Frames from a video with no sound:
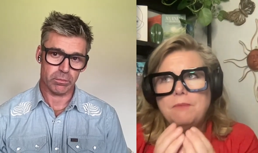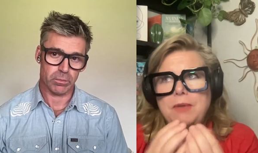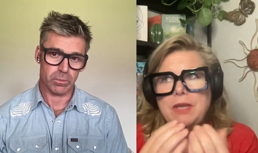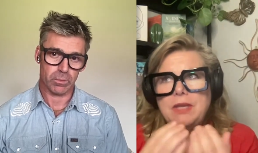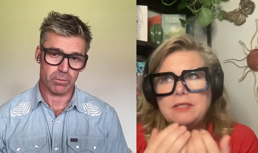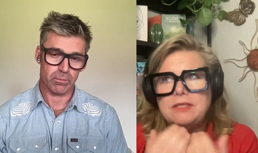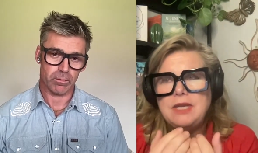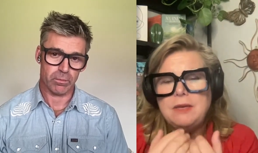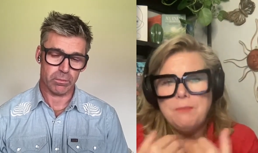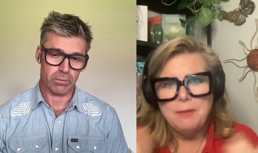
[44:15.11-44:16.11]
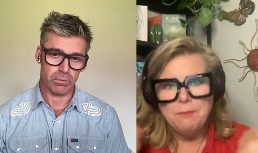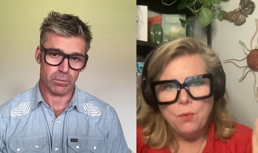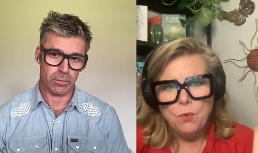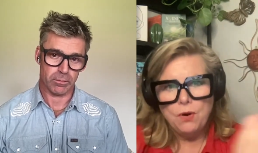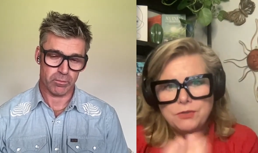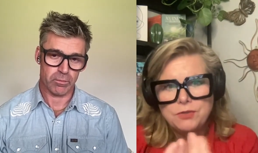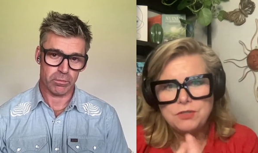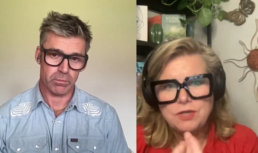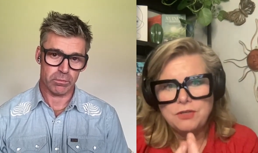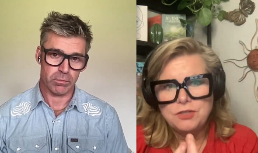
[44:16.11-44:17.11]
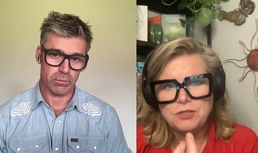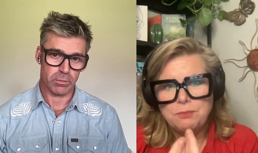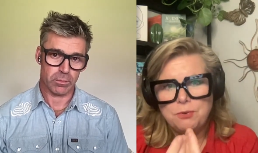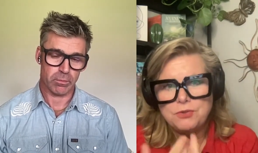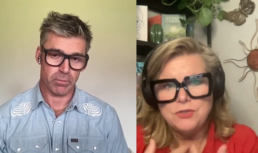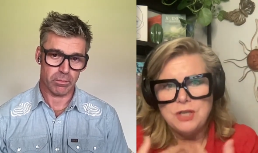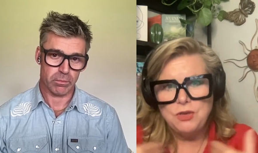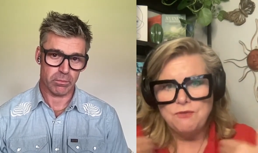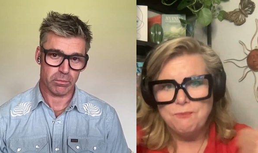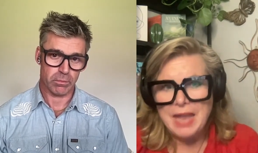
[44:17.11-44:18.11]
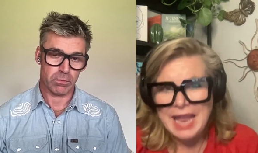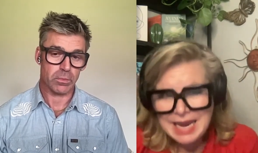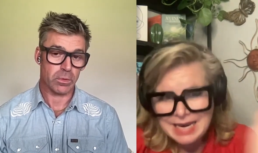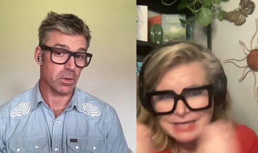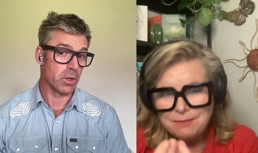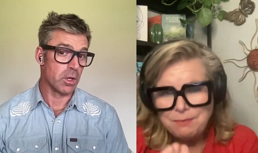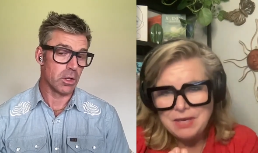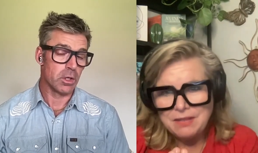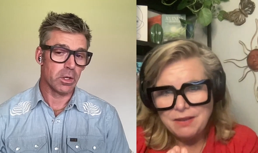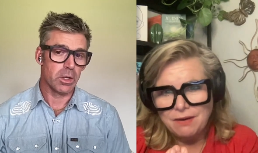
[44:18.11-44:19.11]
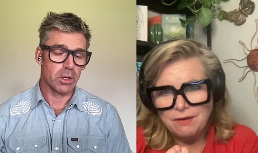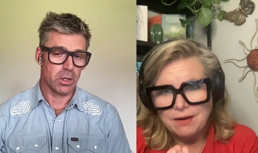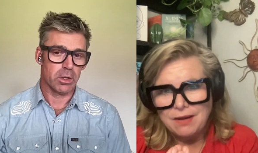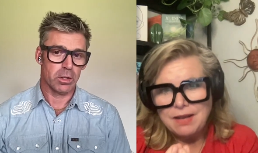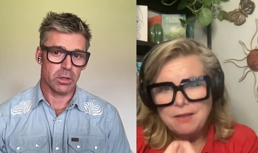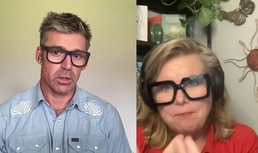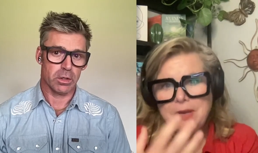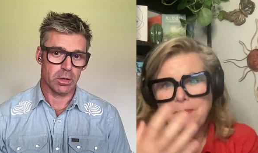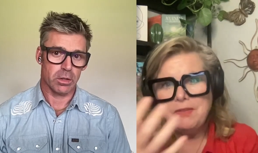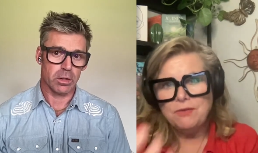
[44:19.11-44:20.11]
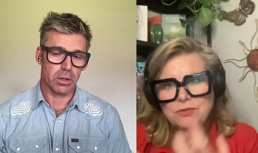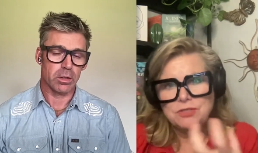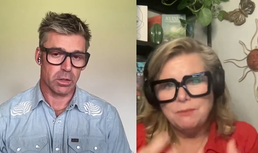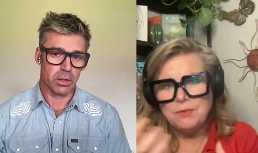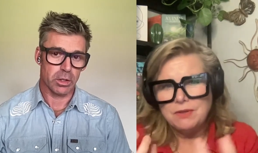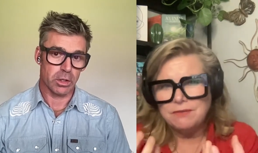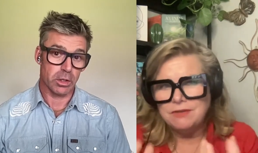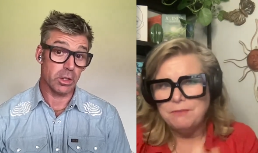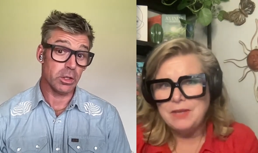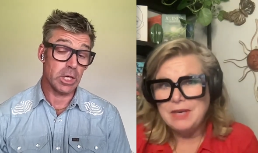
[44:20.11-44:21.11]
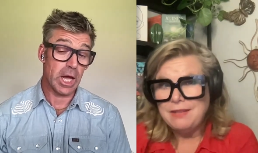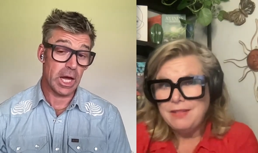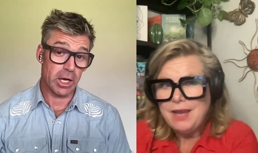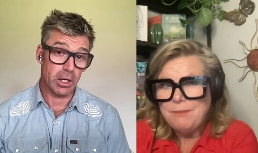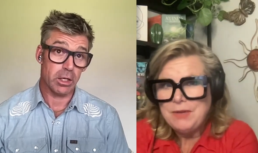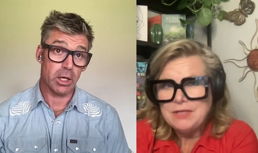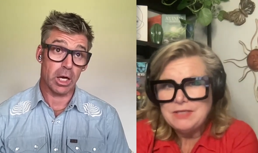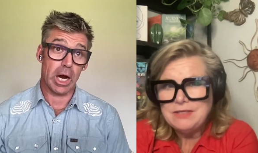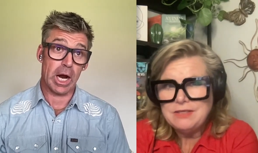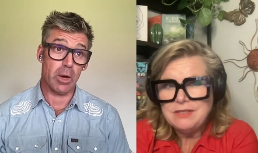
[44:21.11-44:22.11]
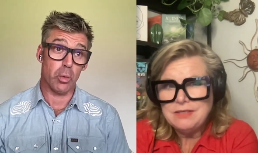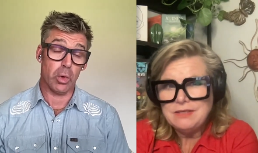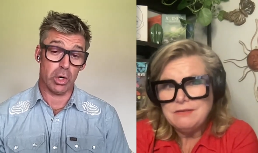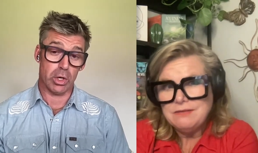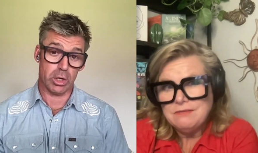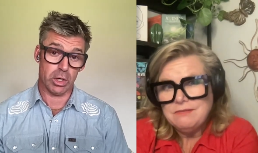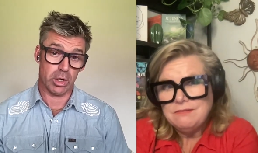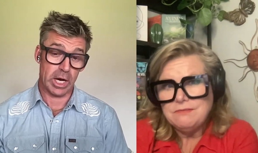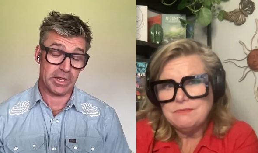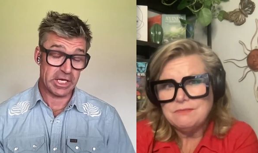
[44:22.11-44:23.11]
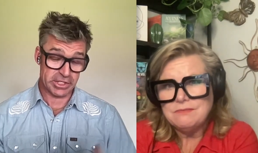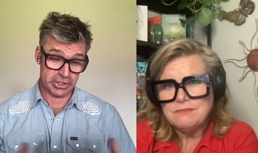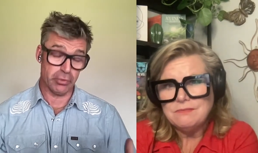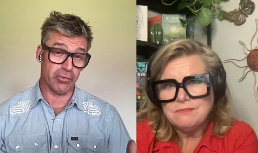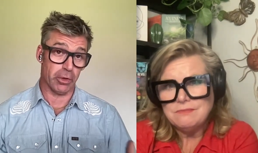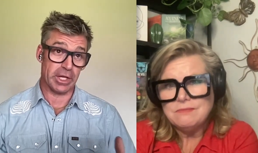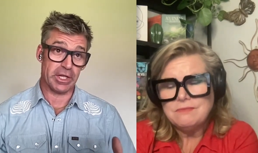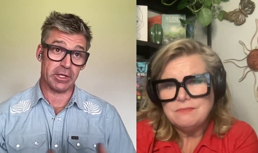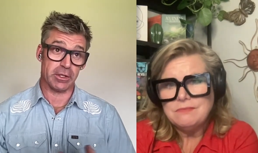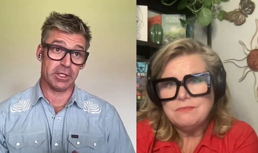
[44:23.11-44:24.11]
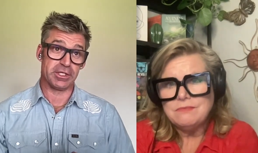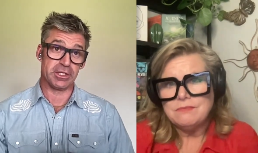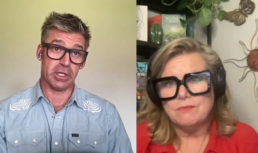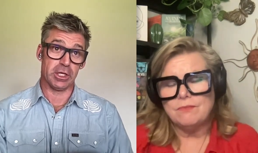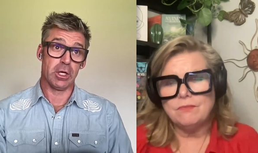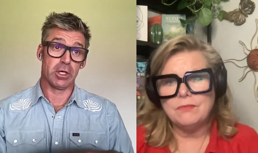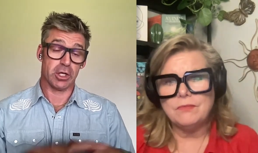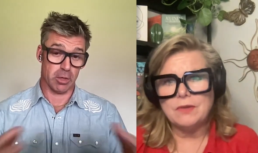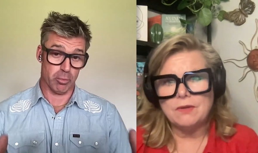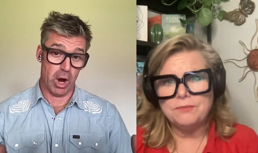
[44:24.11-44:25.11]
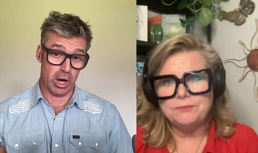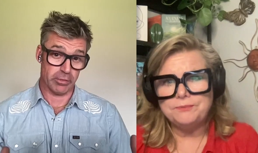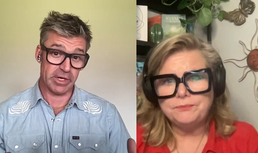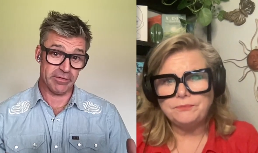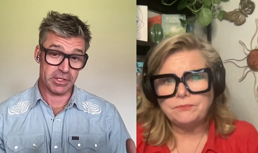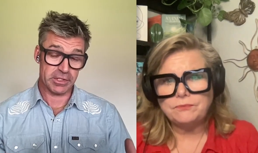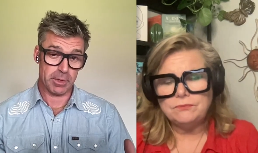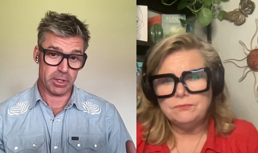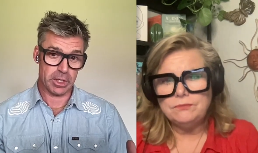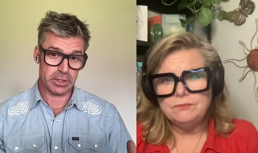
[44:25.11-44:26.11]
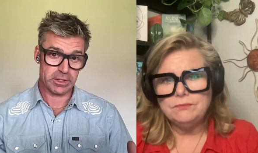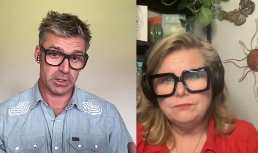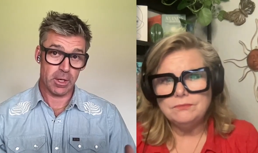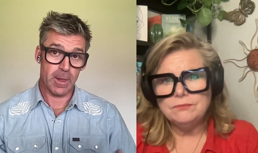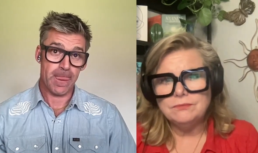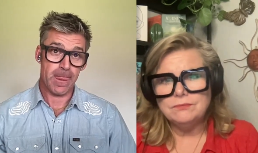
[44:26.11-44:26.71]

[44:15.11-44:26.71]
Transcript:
Speaker 1: being seen by more, so it's not just the person that you've paid to be there. Maybe there's something
Speaker 2: in there. I think it's twofold. I think there is the camaraderie of the experience.